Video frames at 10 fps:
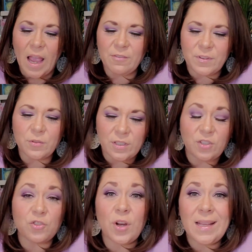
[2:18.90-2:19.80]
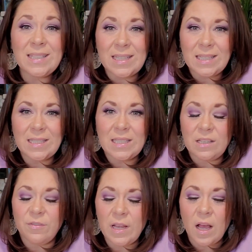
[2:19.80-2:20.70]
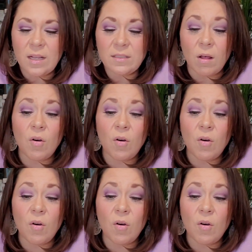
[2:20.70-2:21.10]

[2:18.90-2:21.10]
I feel this transit is giving us